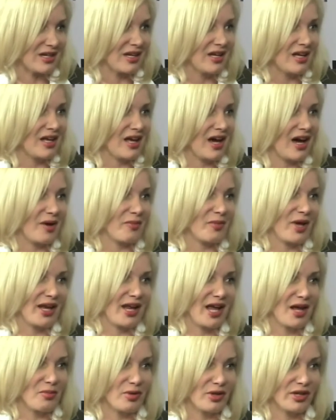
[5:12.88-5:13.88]

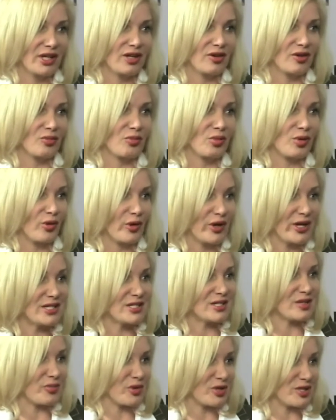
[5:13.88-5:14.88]
Enabling your employees
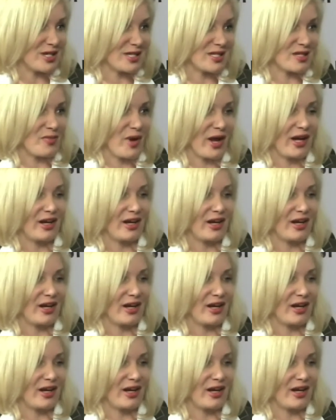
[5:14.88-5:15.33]
to participate and